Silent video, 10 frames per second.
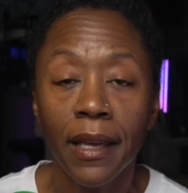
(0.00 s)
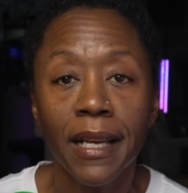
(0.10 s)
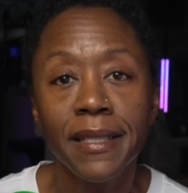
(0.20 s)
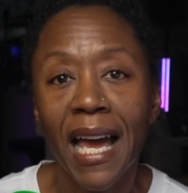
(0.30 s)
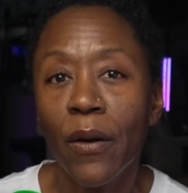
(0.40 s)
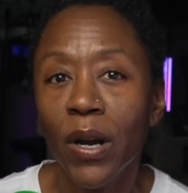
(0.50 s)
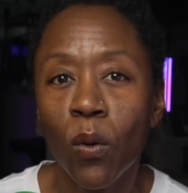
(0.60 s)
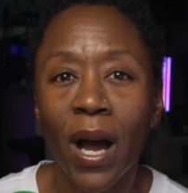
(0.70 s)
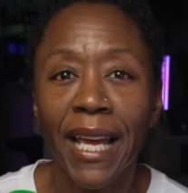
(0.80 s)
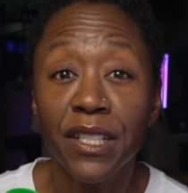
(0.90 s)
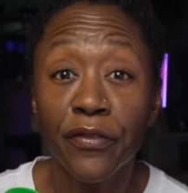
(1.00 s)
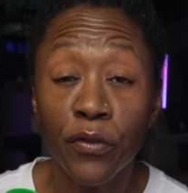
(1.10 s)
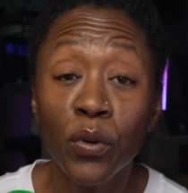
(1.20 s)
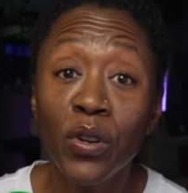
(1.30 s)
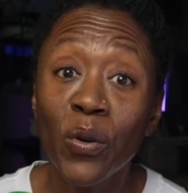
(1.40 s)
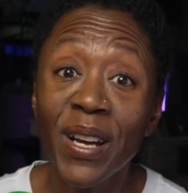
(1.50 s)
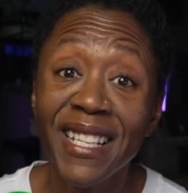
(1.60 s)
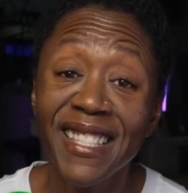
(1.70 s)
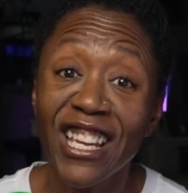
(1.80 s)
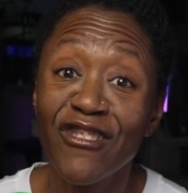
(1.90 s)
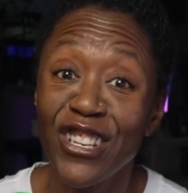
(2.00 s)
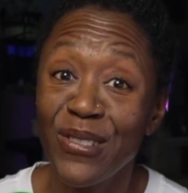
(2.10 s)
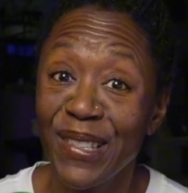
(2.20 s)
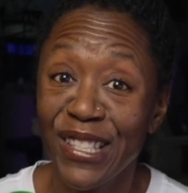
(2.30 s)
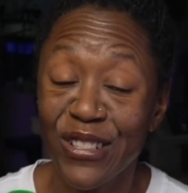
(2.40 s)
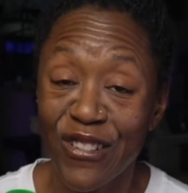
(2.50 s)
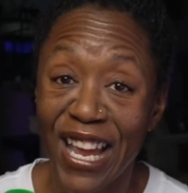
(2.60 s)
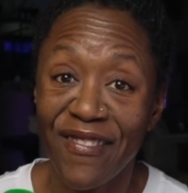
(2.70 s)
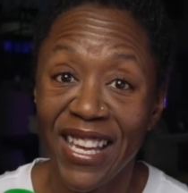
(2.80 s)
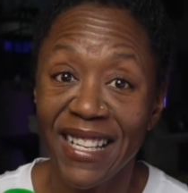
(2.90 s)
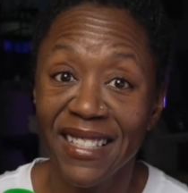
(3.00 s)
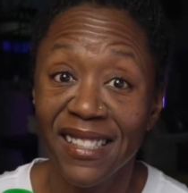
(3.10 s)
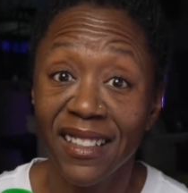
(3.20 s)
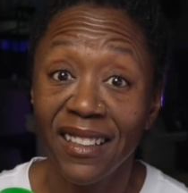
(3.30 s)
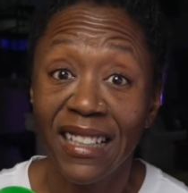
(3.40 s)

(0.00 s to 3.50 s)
is how it quiets food noise and reduces cravings.